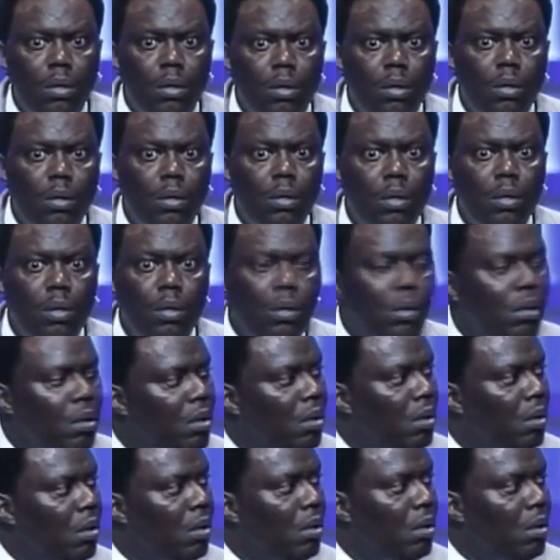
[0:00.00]

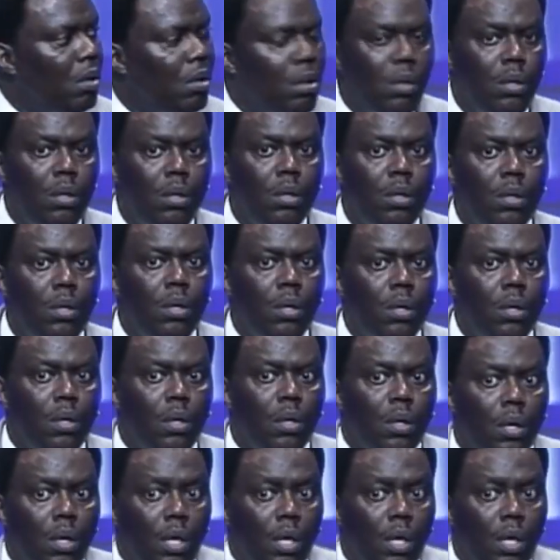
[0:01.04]
No one is speaking in this clip.